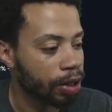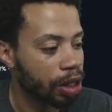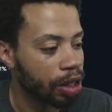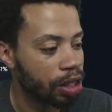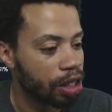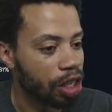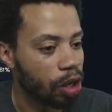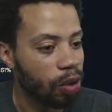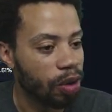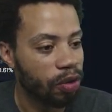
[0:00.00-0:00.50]

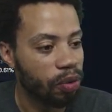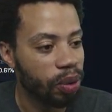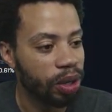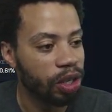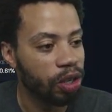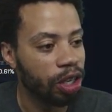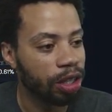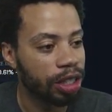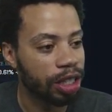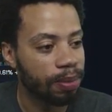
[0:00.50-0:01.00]
So if we
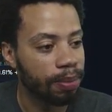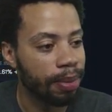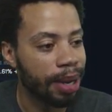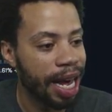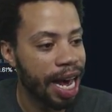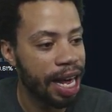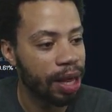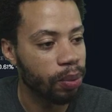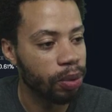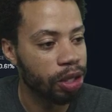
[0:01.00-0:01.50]
do some
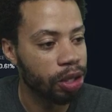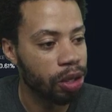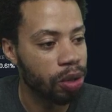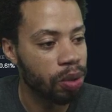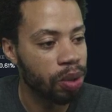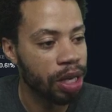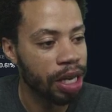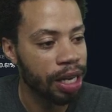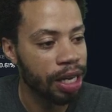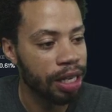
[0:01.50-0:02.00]
math, we do